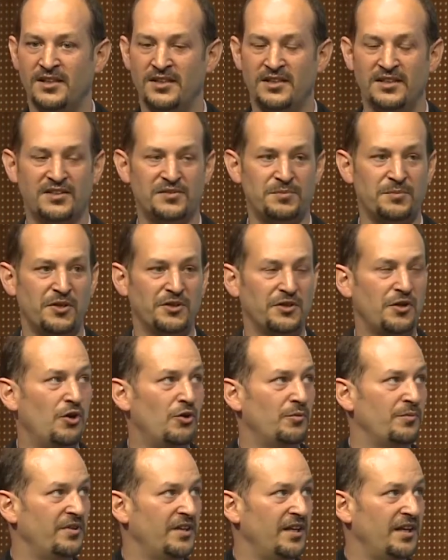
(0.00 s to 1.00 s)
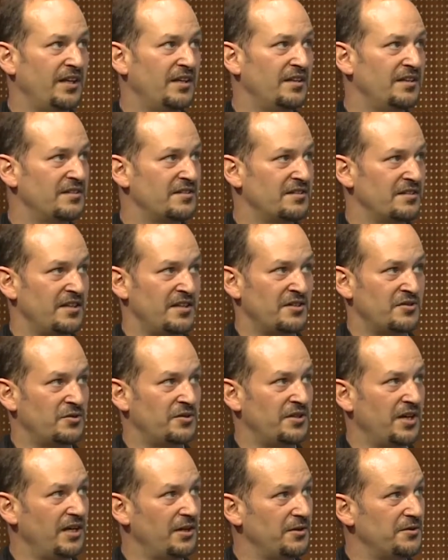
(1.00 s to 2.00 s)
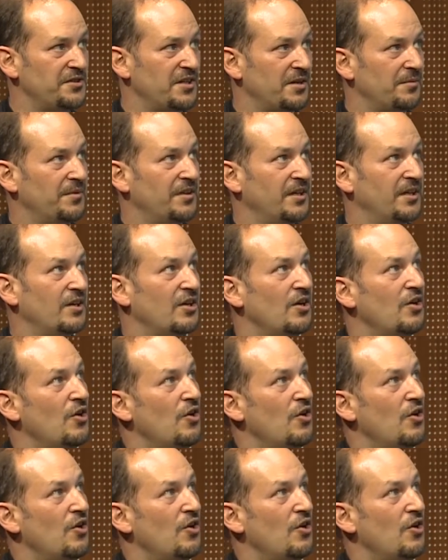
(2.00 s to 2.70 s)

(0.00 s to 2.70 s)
smart home things needs to tell you something,